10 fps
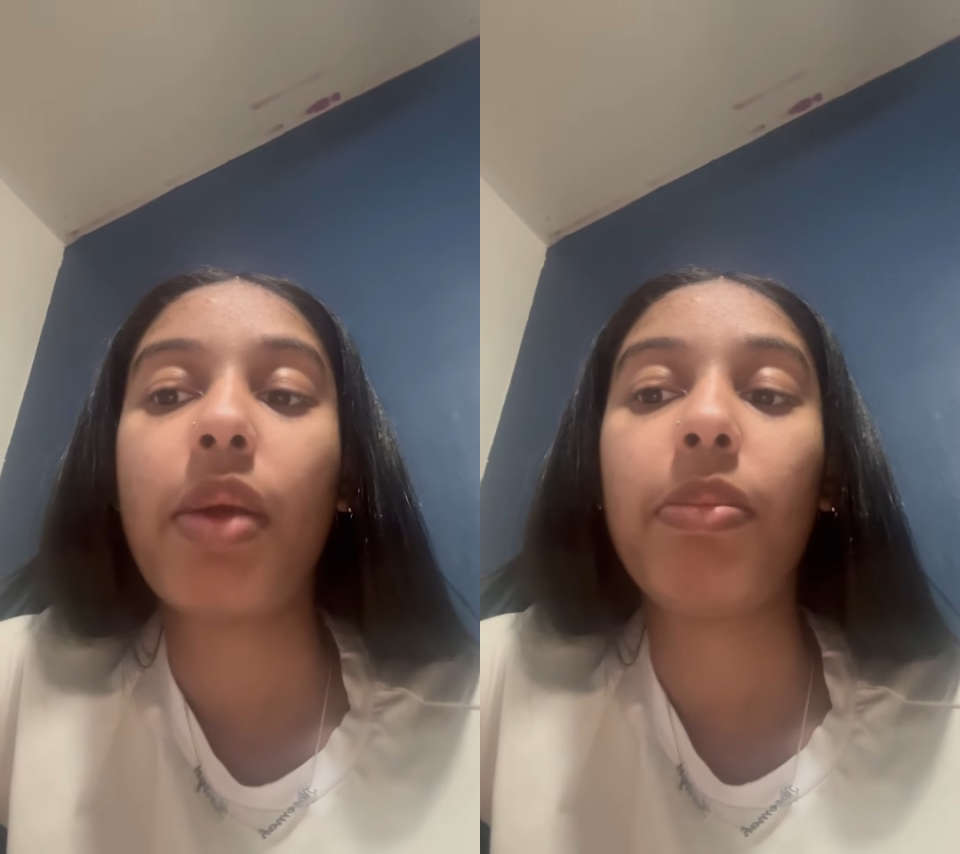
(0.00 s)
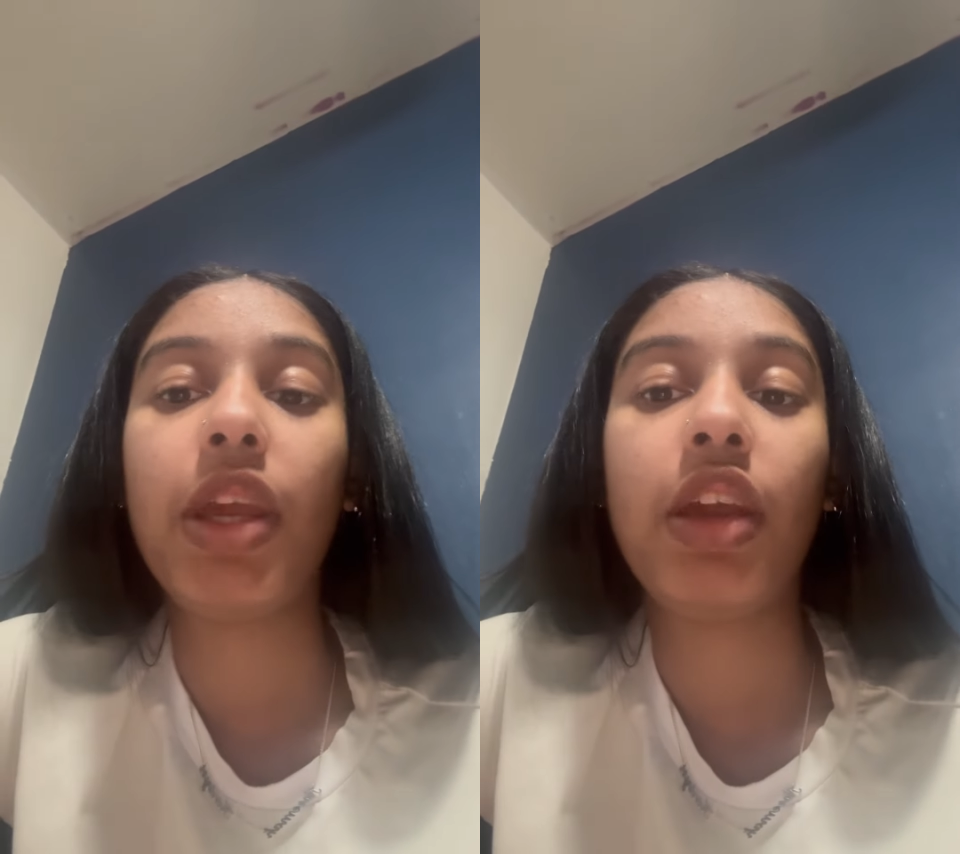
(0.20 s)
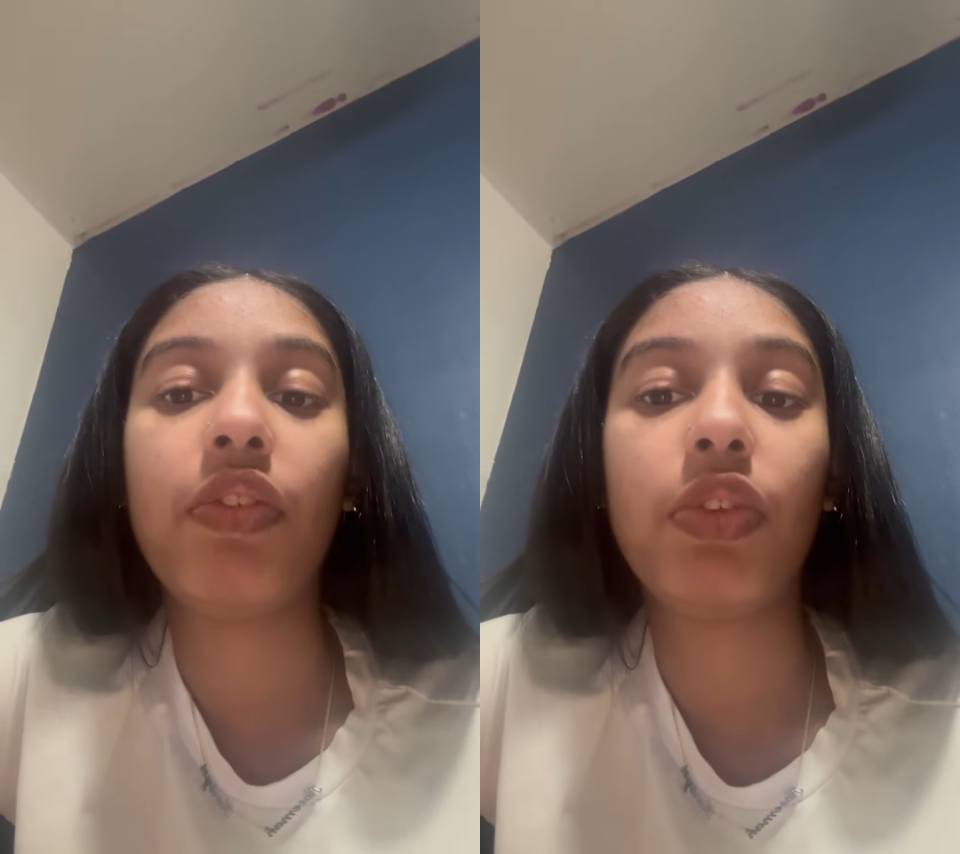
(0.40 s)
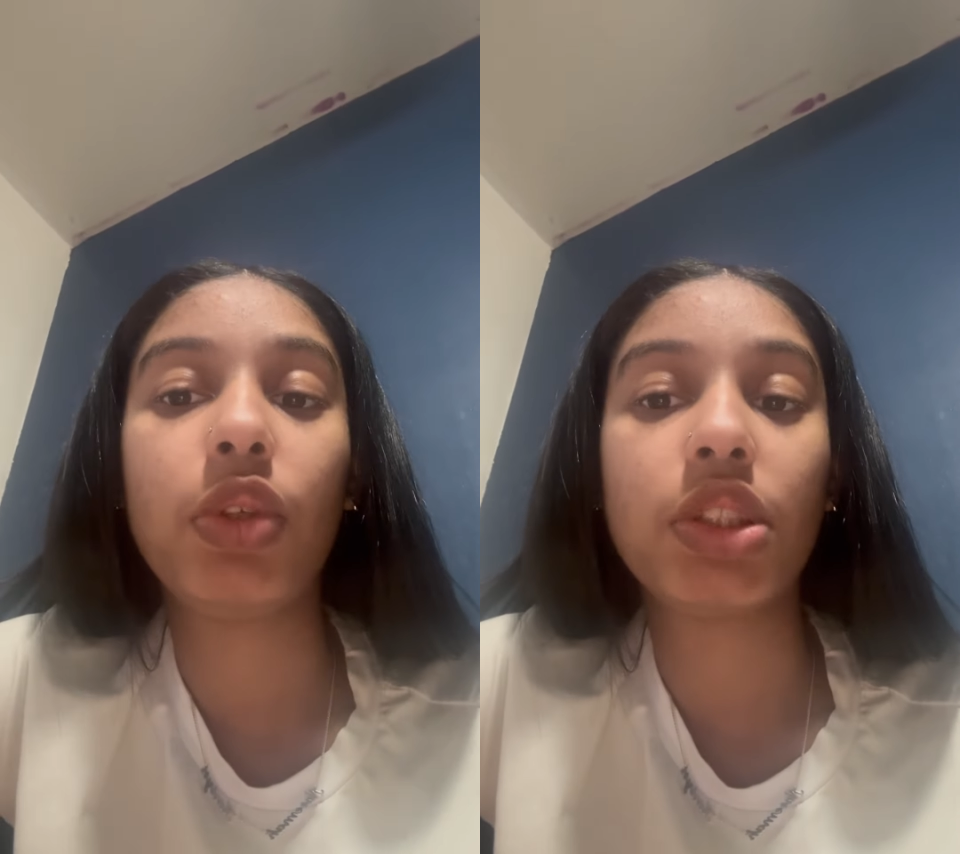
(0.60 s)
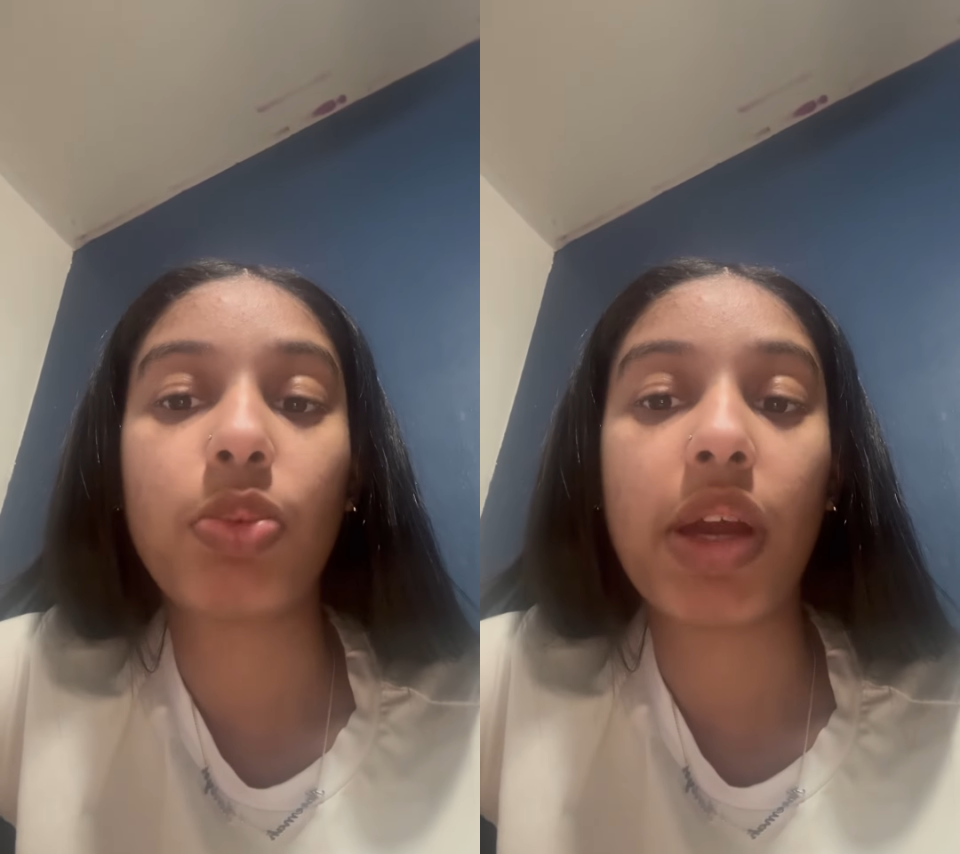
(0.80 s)
may
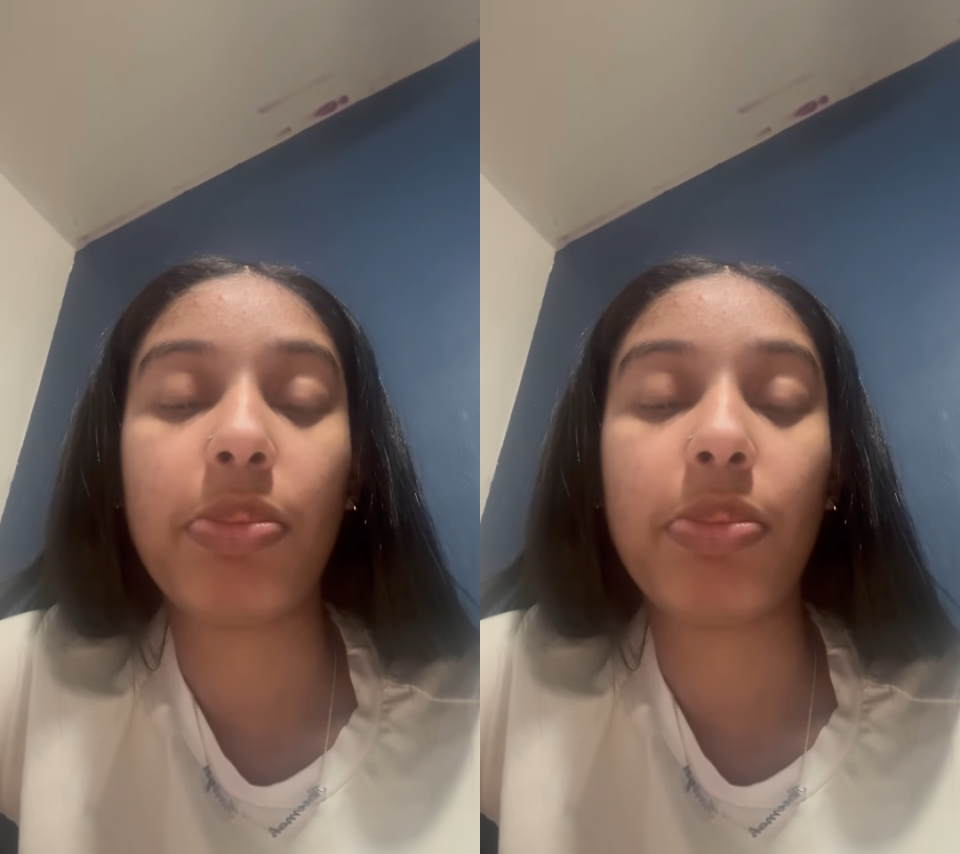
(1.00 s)
influence why